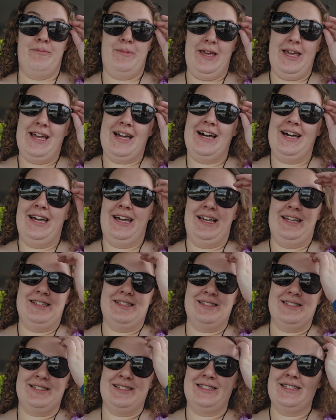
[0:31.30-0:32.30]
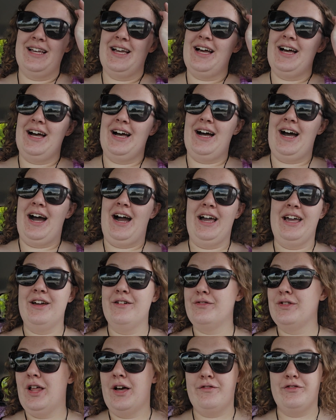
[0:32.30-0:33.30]
because I
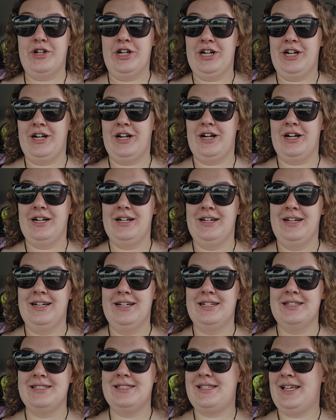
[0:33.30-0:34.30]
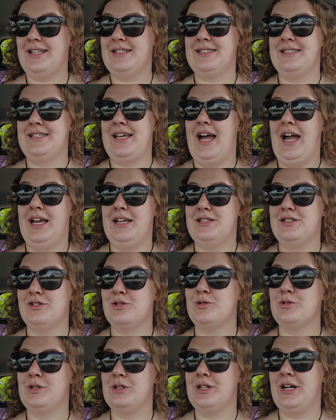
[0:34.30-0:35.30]
have loved her since high
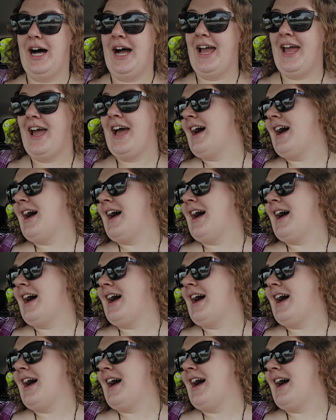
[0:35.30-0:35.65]
school. I